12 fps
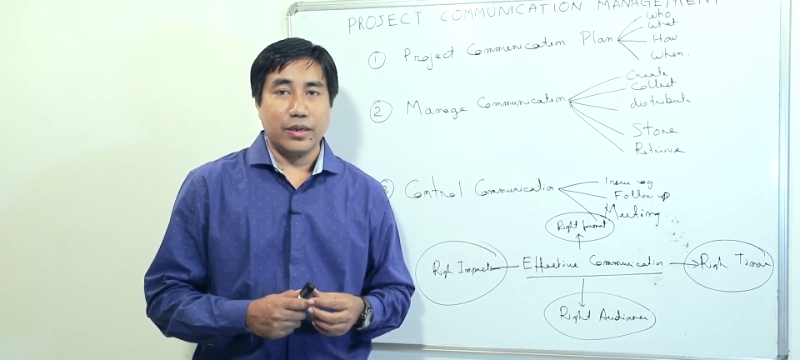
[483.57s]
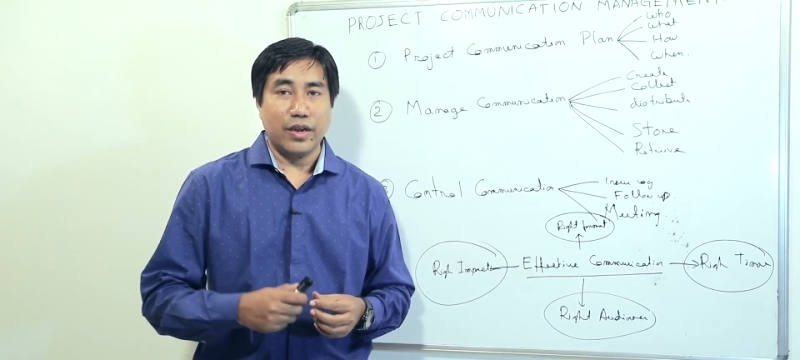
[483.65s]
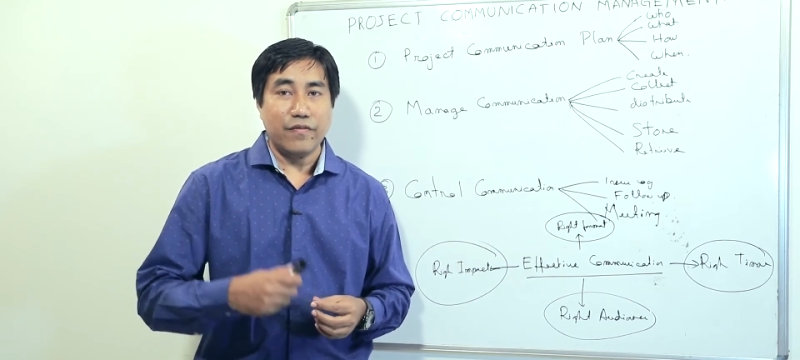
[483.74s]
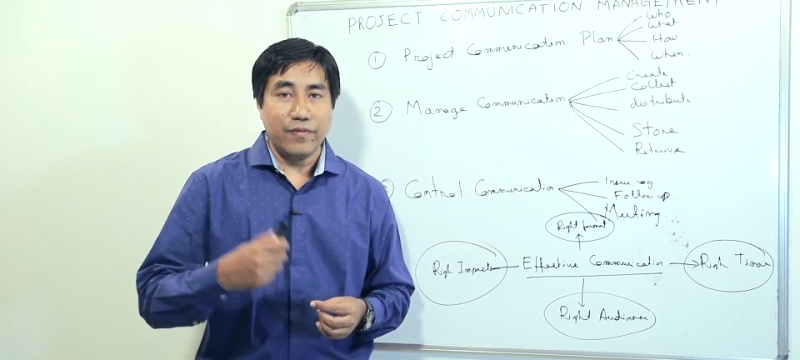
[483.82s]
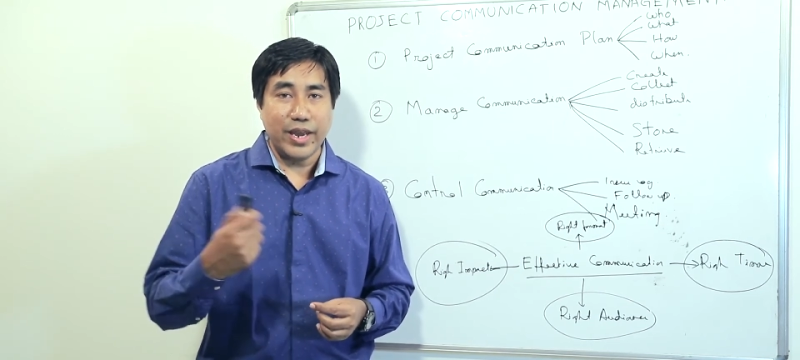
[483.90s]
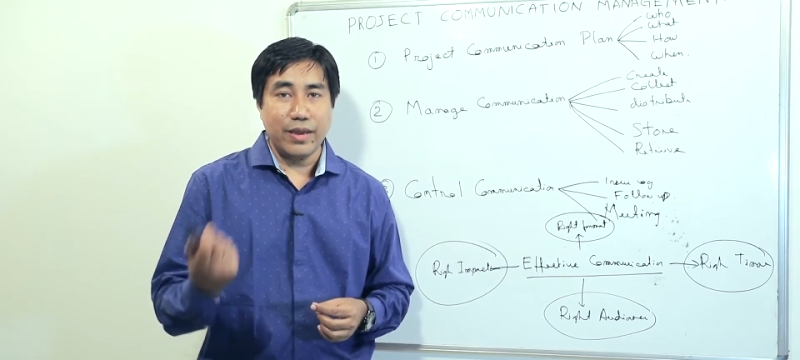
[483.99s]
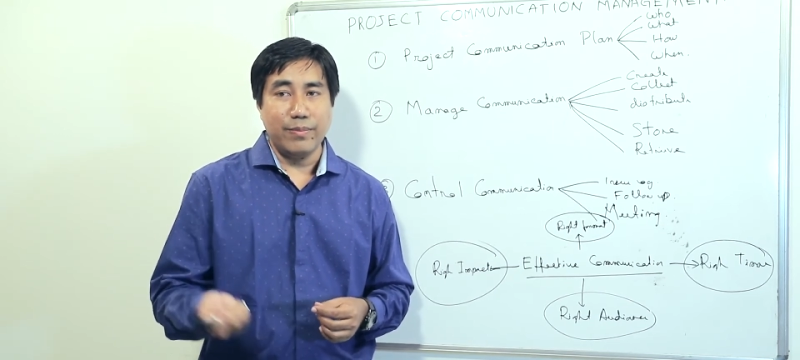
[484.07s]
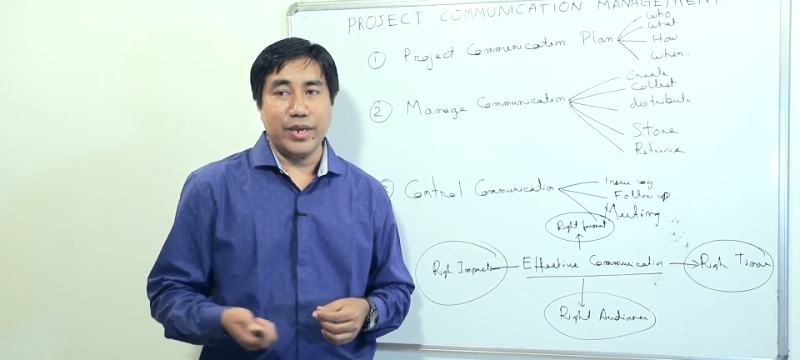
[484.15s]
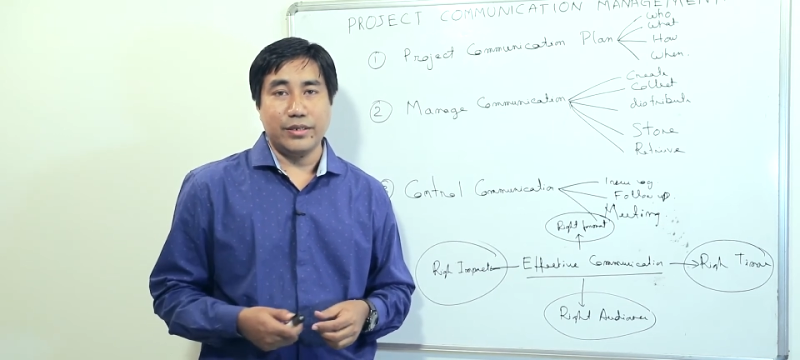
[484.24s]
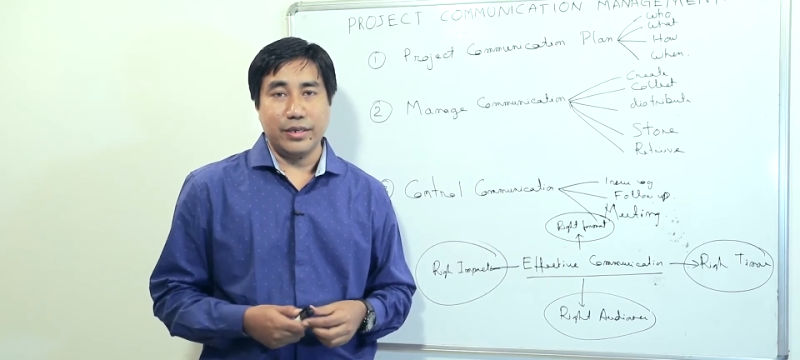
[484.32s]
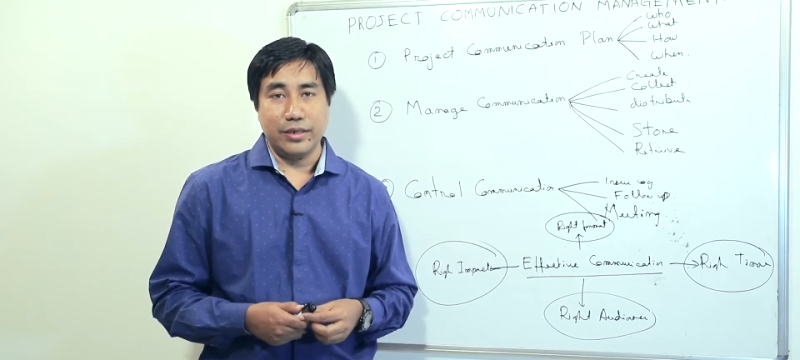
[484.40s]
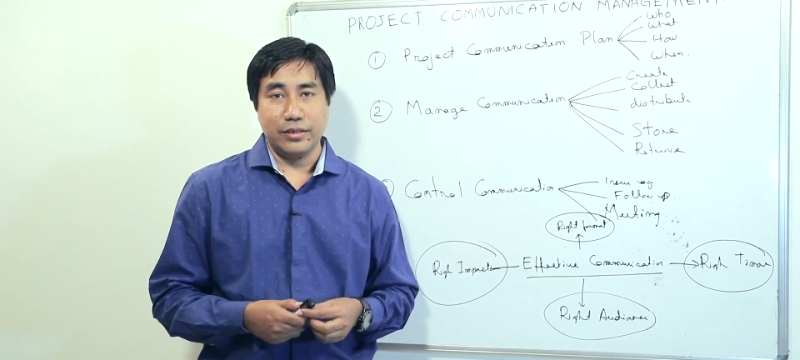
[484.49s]
convey a
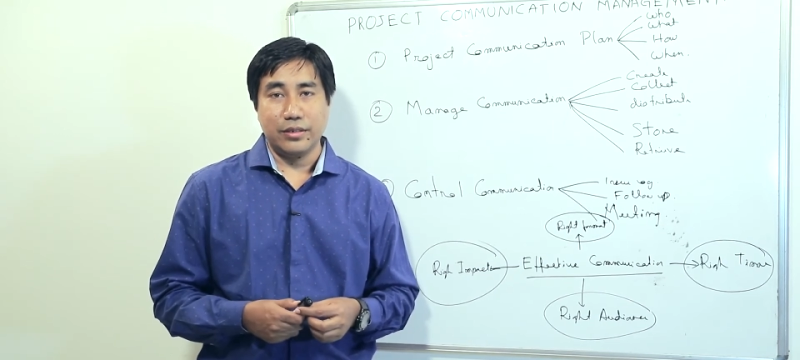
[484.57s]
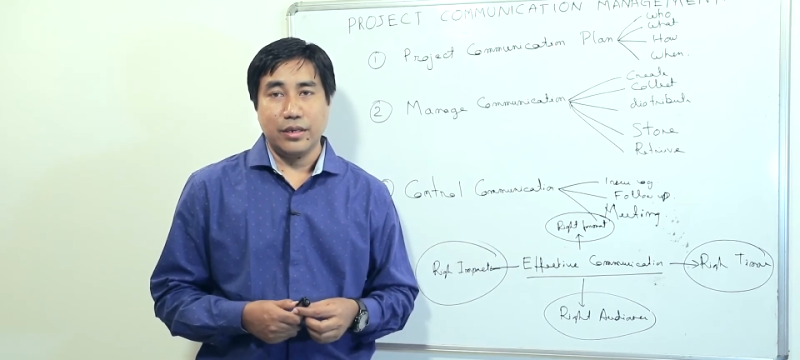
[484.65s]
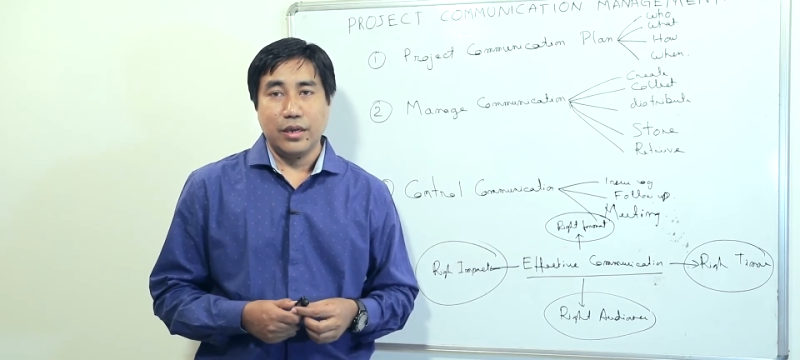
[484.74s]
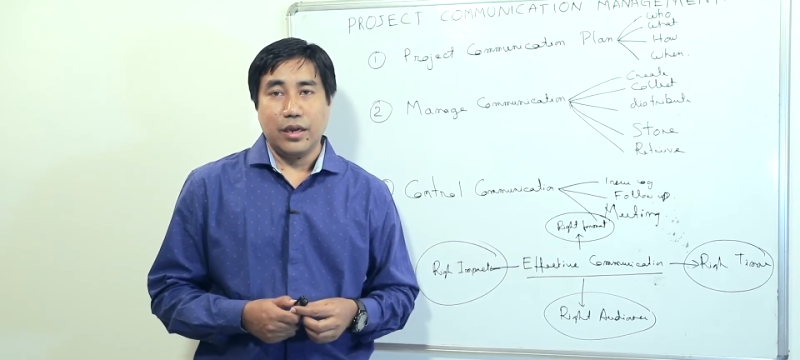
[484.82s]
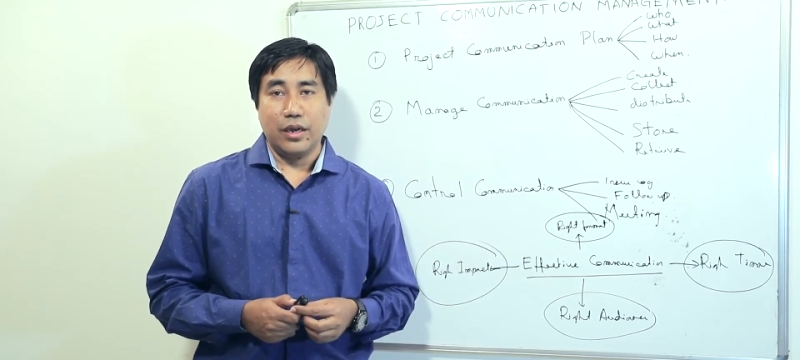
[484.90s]
message